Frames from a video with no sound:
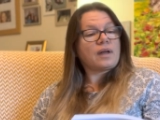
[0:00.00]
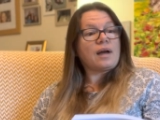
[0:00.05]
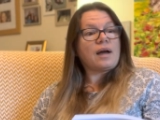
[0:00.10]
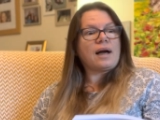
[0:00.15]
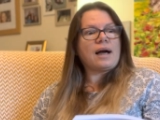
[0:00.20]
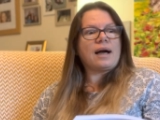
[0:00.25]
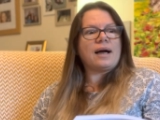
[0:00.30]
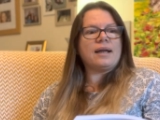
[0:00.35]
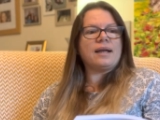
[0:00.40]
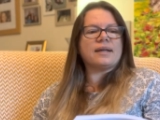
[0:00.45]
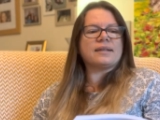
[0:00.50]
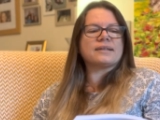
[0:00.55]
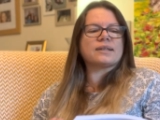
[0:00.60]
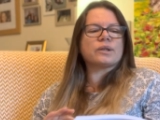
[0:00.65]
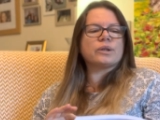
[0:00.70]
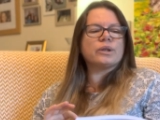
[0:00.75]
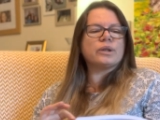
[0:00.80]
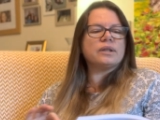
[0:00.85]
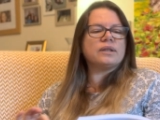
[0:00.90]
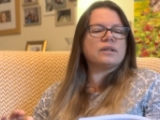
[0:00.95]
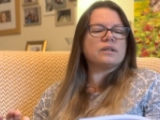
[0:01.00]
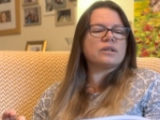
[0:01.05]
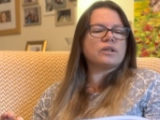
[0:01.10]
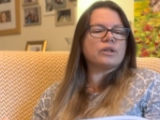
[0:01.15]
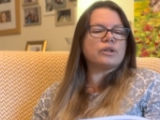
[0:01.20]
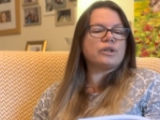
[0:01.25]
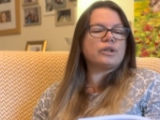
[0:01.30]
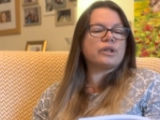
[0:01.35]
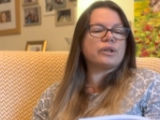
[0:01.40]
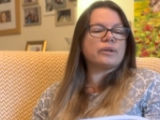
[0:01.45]
Alex couldn't
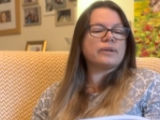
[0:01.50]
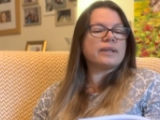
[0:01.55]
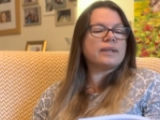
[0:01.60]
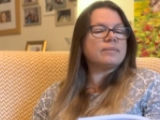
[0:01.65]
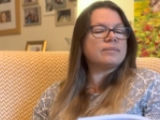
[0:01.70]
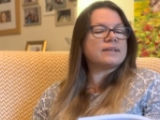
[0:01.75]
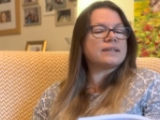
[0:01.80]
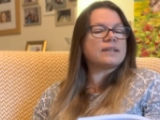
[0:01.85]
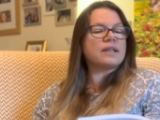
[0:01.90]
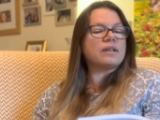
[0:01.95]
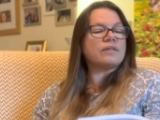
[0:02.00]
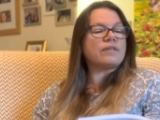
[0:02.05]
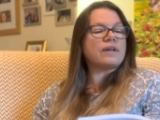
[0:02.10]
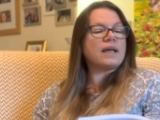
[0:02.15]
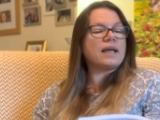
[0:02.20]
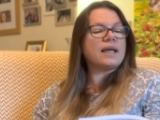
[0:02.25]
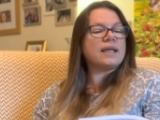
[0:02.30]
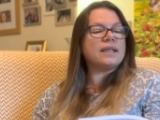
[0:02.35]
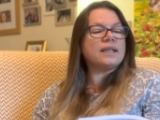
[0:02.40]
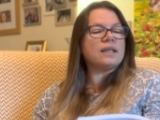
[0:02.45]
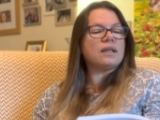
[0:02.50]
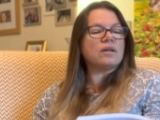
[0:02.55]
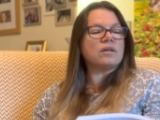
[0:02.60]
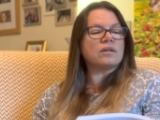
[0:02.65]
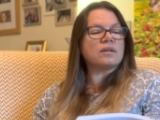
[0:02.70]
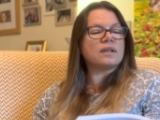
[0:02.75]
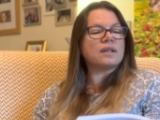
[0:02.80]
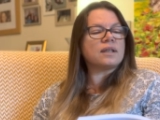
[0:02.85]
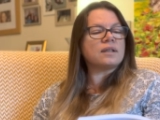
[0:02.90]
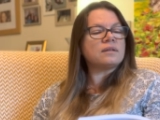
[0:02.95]
control himself any
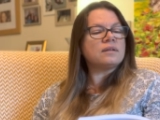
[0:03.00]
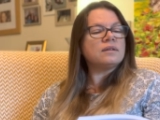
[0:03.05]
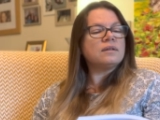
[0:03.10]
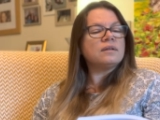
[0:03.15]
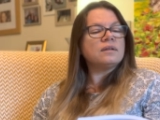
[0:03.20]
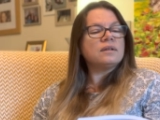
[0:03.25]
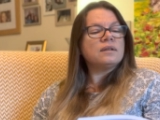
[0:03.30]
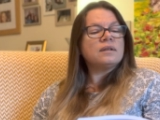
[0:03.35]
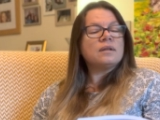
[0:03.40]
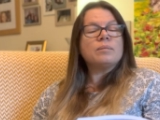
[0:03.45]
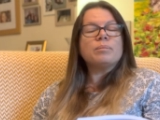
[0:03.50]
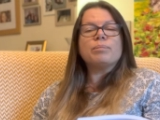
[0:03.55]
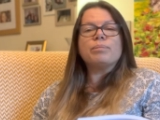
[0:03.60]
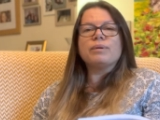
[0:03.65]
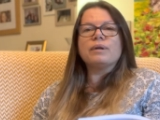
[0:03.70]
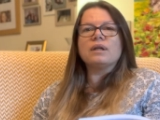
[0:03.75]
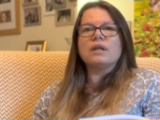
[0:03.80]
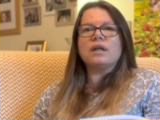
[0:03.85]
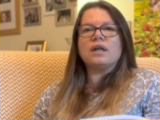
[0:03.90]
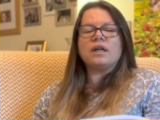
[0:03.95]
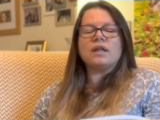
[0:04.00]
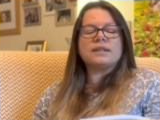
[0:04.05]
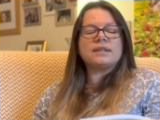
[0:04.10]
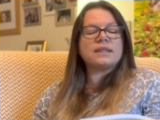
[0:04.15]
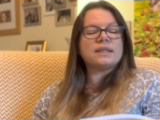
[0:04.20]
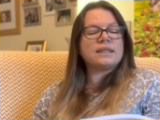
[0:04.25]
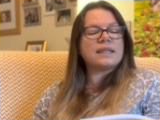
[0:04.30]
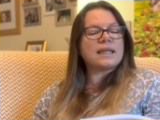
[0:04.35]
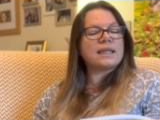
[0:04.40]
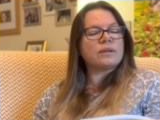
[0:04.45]
longer,
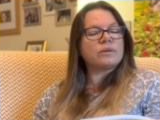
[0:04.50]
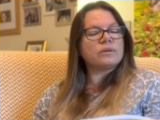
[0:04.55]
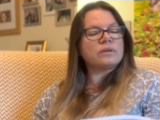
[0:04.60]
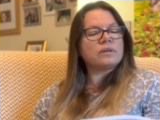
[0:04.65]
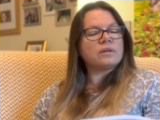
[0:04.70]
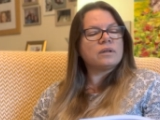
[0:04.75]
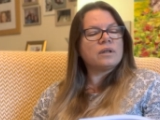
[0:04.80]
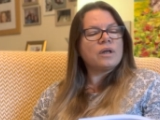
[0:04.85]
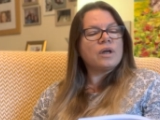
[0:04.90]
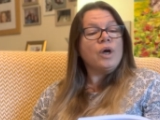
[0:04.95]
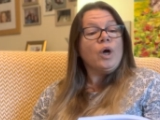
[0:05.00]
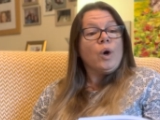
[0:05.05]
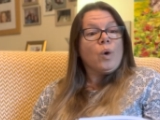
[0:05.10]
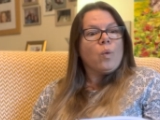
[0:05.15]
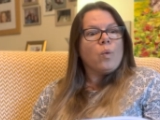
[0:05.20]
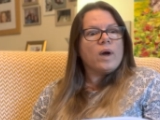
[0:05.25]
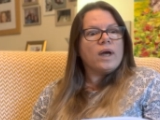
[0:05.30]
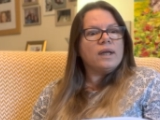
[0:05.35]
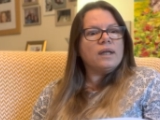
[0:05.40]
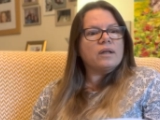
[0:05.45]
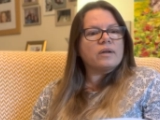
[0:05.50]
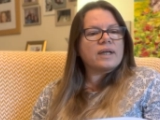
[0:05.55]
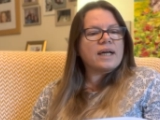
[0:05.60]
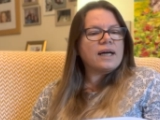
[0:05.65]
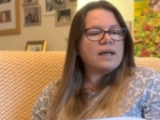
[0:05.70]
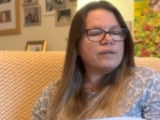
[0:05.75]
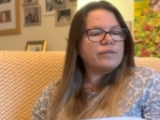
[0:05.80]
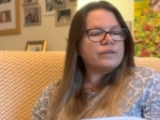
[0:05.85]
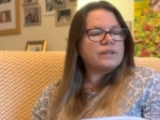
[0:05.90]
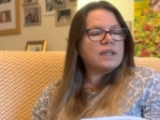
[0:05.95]
blurted out, "We'll look
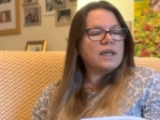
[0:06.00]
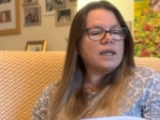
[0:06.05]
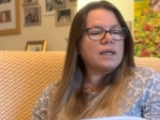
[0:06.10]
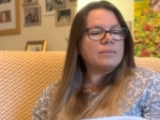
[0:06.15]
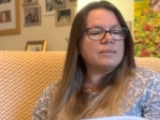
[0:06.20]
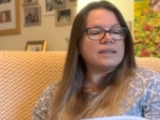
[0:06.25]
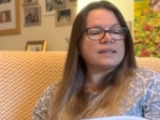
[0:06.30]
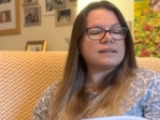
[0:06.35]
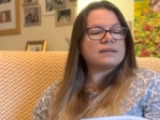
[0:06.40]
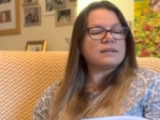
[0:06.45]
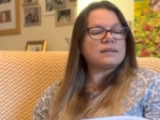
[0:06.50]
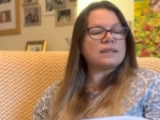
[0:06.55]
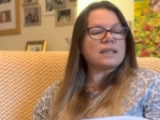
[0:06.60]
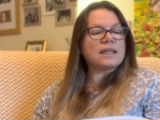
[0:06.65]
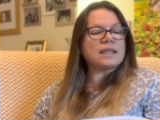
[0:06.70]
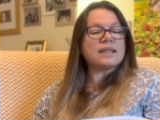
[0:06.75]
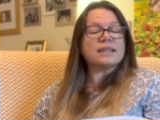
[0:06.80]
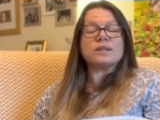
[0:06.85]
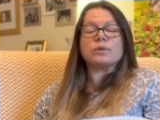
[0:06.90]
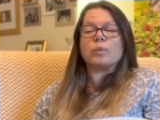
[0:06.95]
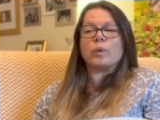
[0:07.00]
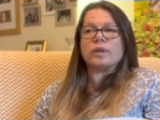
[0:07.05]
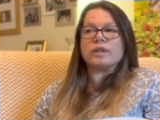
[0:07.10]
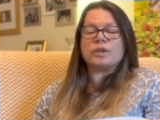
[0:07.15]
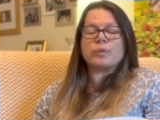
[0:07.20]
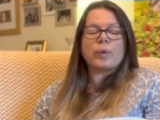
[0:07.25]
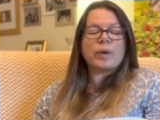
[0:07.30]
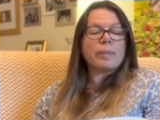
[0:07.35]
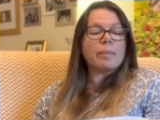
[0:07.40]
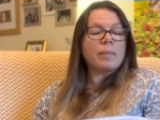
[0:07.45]
after her, Mr. Douglas,
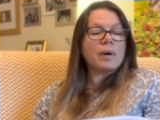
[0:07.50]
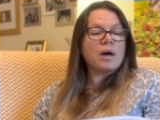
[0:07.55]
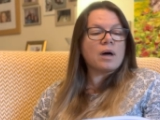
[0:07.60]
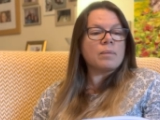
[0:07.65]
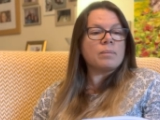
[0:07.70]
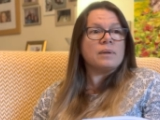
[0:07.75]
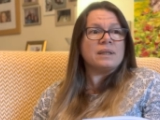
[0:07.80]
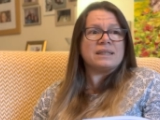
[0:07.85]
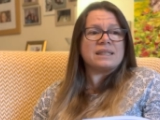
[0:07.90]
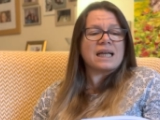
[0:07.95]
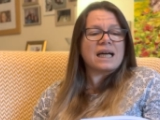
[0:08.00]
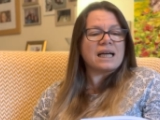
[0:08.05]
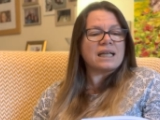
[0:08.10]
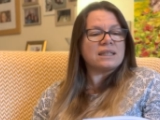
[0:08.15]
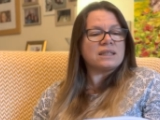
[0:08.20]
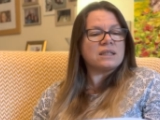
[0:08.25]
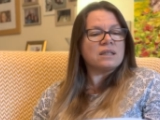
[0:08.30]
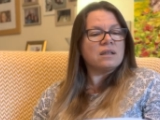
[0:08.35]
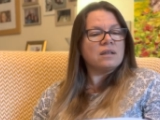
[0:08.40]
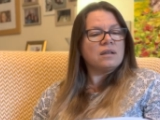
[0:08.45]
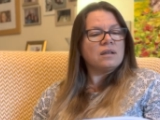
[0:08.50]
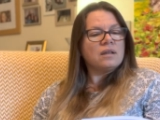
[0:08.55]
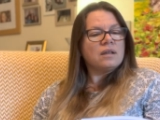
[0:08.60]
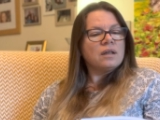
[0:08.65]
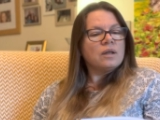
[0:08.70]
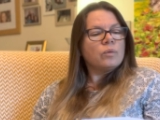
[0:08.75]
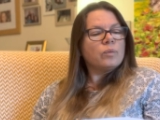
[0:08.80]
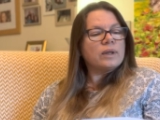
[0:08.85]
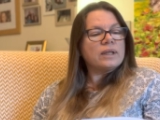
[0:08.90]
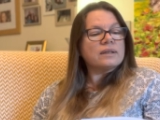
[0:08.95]
won't we, Mum, Dad?
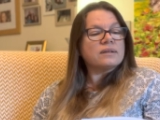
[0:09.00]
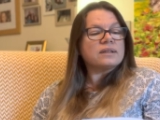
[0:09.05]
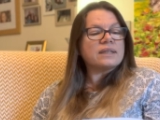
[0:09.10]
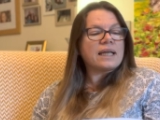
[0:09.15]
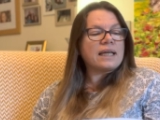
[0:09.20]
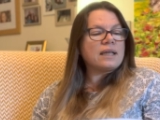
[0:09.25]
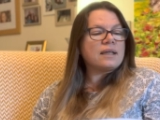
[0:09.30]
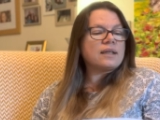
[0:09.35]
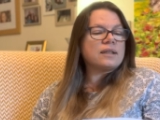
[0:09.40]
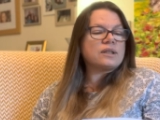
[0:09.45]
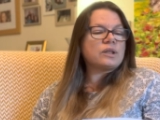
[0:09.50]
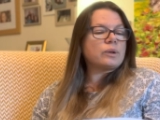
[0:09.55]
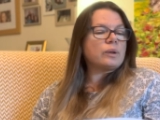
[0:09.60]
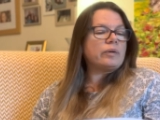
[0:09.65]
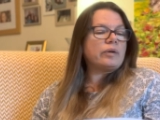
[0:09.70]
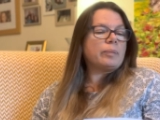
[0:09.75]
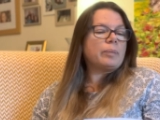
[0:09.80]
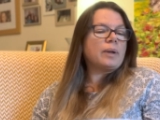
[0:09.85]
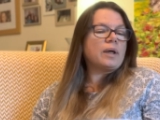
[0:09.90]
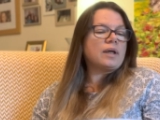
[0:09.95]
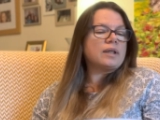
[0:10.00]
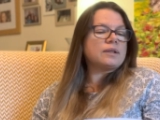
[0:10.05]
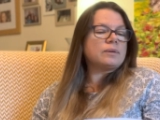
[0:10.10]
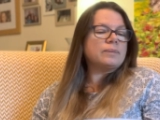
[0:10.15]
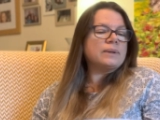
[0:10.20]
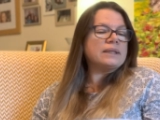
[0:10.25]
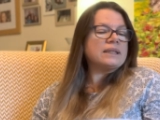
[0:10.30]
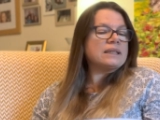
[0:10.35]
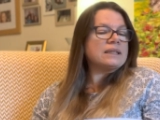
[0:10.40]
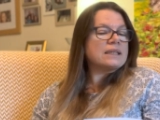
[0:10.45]
We'll take her to our
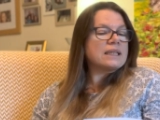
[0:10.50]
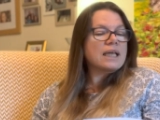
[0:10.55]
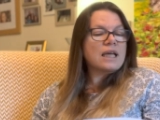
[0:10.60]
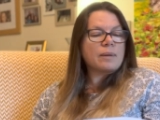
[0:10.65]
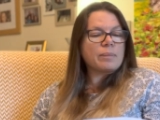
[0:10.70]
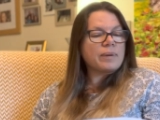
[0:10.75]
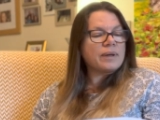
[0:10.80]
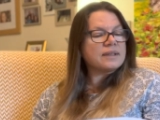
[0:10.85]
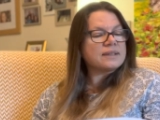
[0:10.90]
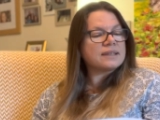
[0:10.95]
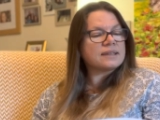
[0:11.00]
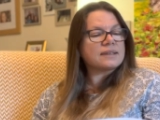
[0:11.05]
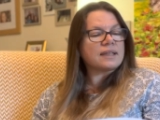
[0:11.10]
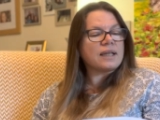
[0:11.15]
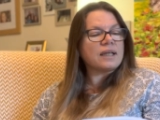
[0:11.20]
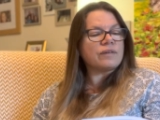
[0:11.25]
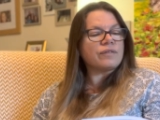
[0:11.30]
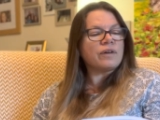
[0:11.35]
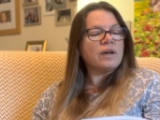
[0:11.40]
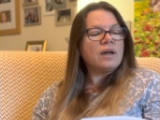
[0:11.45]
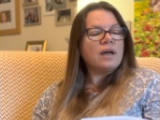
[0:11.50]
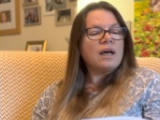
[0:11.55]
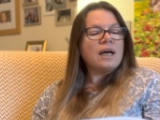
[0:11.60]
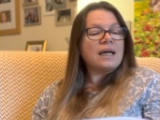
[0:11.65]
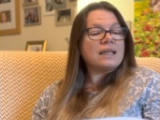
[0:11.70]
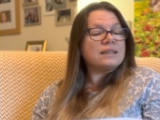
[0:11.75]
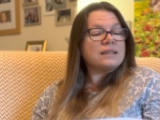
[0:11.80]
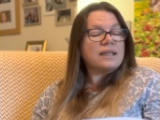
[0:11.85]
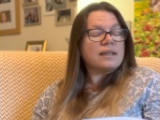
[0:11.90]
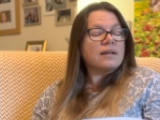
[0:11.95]
apartment and keep her safe
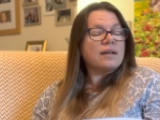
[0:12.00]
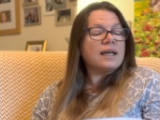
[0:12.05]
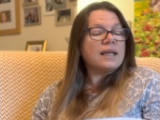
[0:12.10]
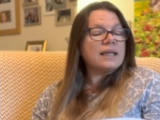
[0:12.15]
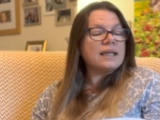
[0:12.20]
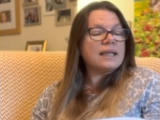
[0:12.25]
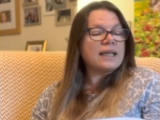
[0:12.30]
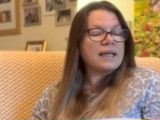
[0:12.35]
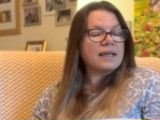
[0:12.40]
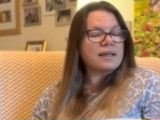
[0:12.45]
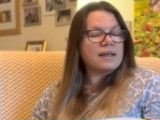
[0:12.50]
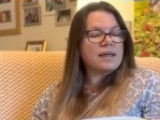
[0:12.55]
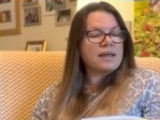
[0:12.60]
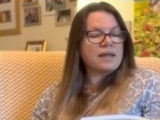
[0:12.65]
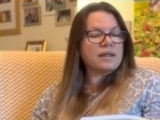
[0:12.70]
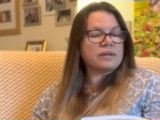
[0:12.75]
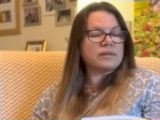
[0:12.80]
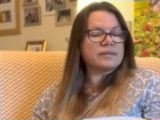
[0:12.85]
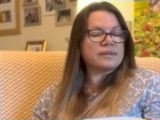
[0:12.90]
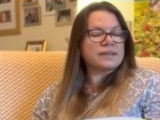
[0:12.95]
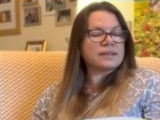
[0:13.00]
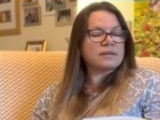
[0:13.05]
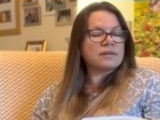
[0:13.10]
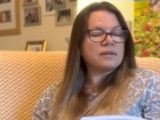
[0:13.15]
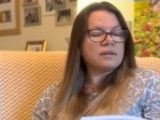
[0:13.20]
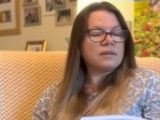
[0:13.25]
until her leg heals."